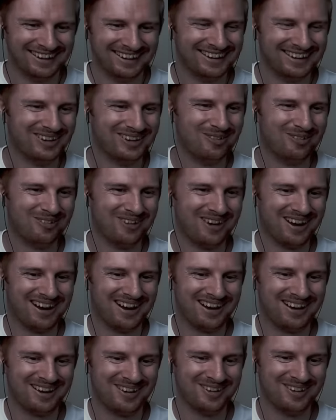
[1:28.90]

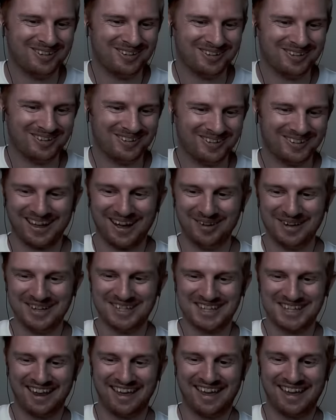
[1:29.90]
Wow, that
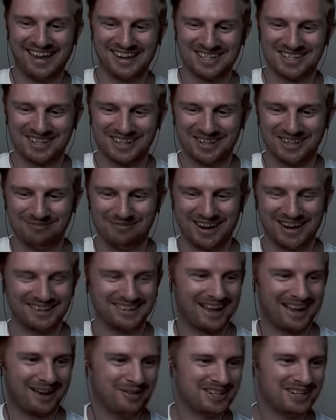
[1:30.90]
was excellent, man.
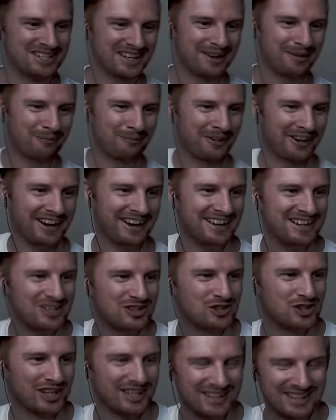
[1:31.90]
That was like pretty
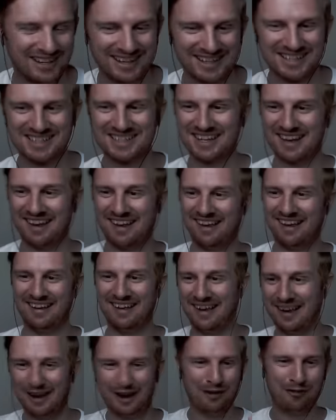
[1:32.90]
genius.
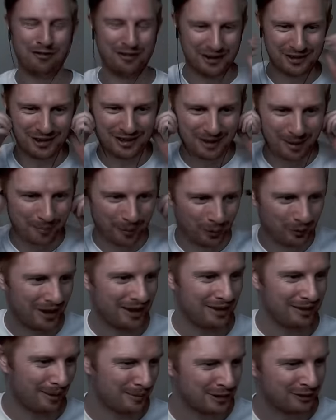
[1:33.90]
Everything about
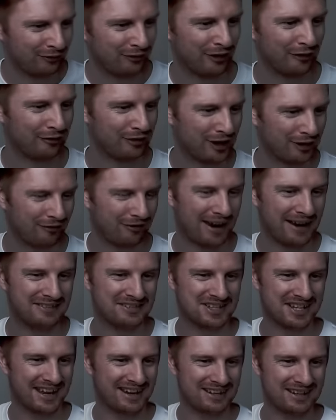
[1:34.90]
that, that was 55
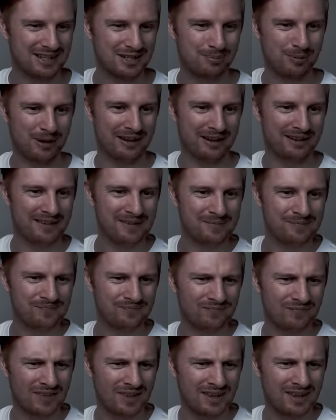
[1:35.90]
seconds, but
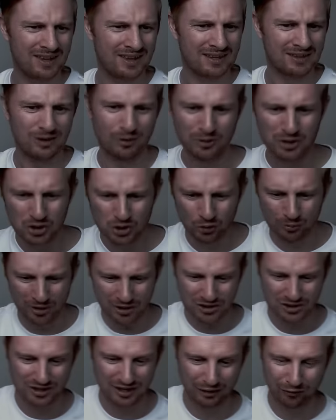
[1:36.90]
there was so
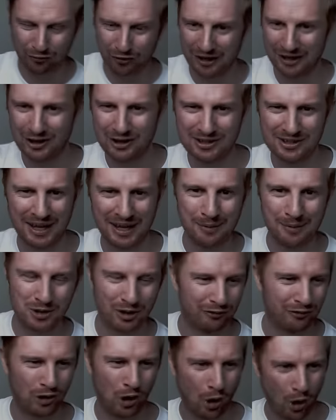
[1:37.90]
much different types
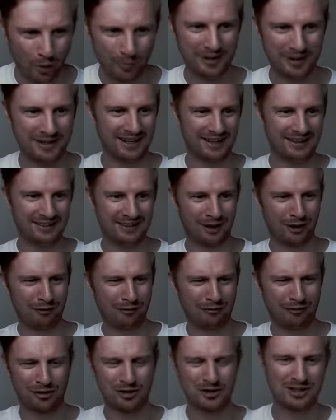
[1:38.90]
of comedy in there.
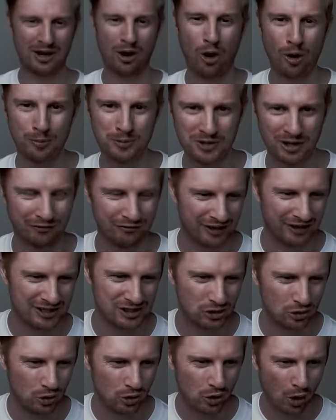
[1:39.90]
First, the
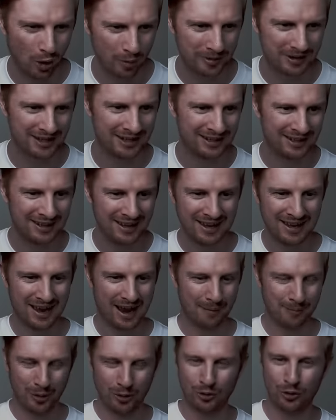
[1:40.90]
observational comedy
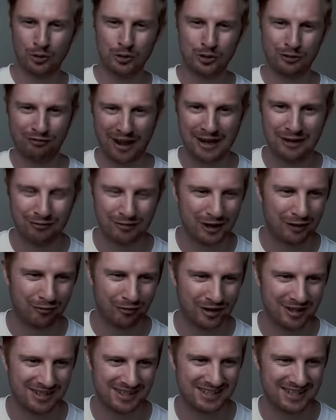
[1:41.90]
about those five
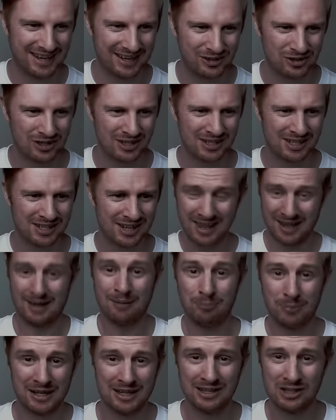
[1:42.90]
different stages
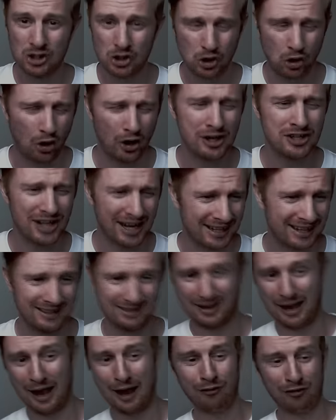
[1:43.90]
being Scottish, I can
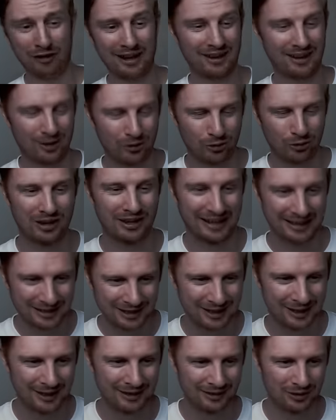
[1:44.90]
definitely relate
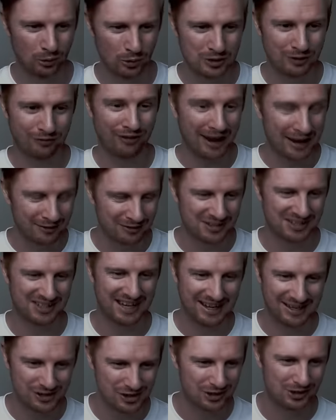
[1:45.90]
to those five
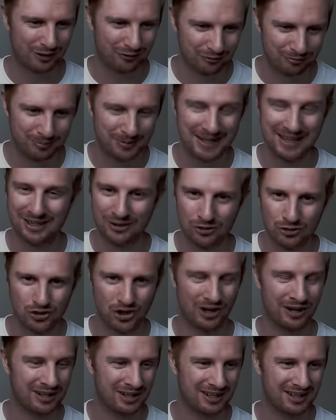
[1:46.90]
stages of being
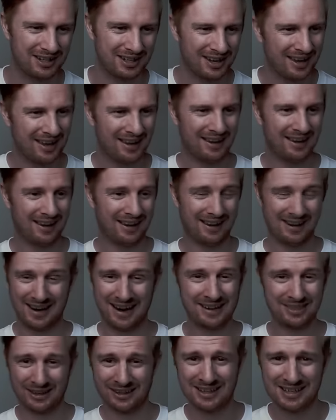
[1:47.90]
drunk.
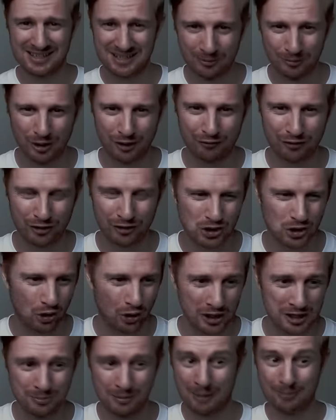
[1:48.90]
I think it's similar for
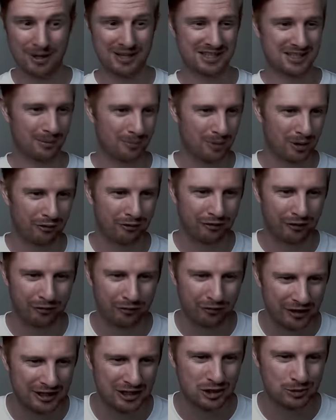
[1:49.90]
Scottish, maybe it's similar for
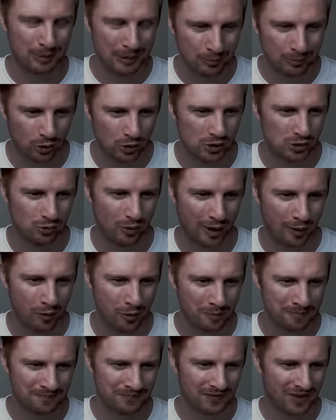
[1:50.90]
Finnish people as well.